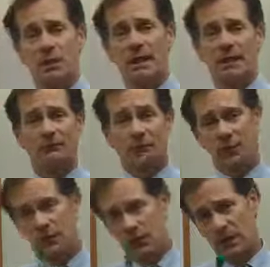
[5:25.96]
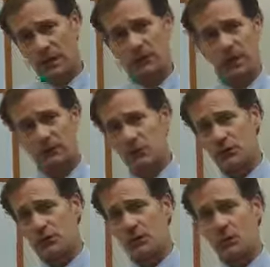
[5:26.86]
We have right on our
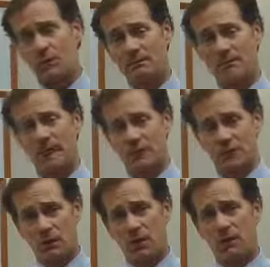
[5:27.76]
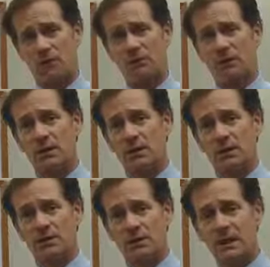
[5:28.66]
contractors webpage where this video
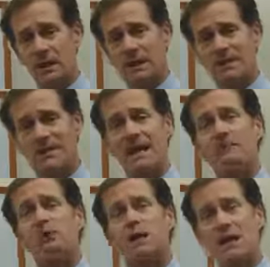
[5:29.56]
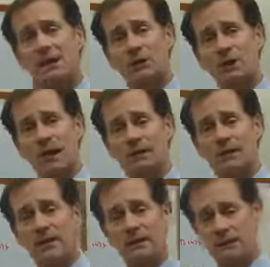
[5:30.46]
is a sample
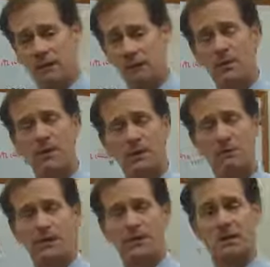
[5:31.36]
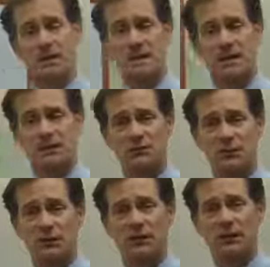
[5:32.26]
contract that we think makes a lot of sense
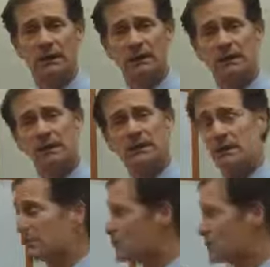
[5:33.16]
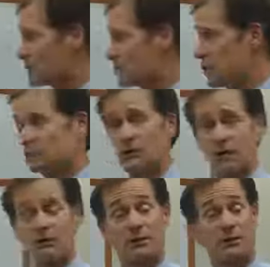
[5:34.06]
for general
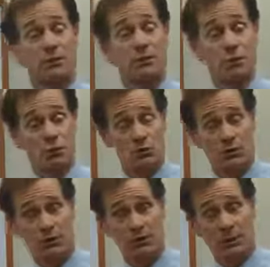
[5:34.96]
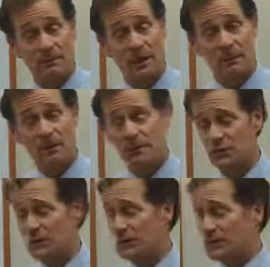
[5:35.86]
contractors to use with their
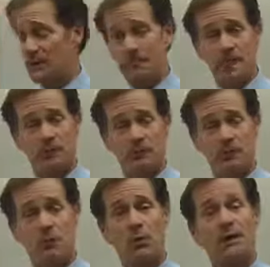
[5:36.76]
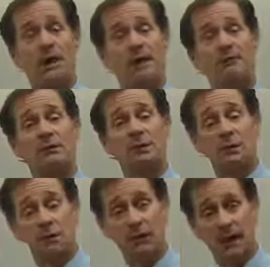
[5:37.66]
subcontractors. Naturally, you want to have
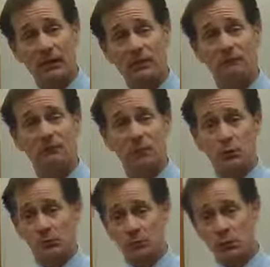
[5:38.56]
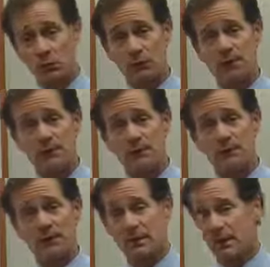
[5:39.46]
legal counsel review it for your own
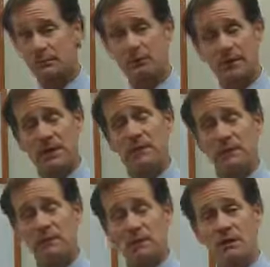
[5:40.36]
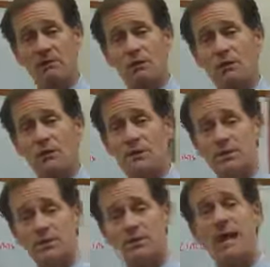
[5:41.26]
specific needs, but we give it to you
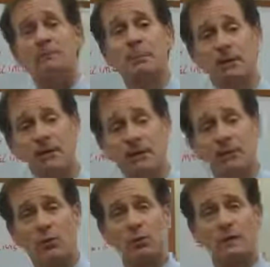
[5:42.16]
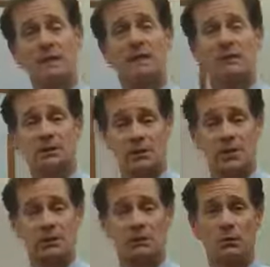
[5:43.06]
as a template for beginning a
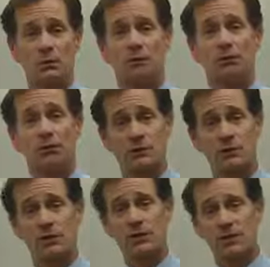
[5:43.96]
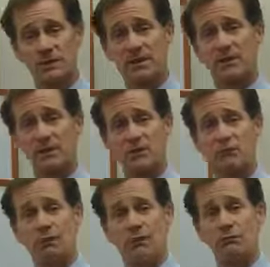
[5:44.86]
discussion with your own attorney to see if this
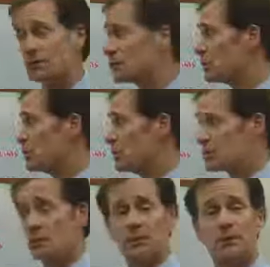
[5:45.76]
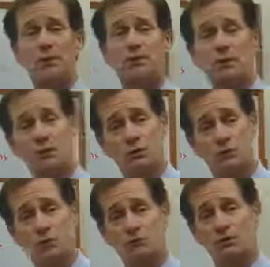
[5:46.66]
is right for you. So we encourage you to
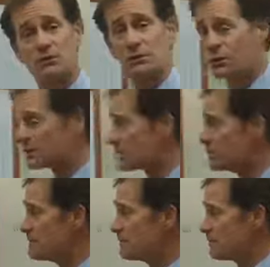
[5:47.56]
use those resources.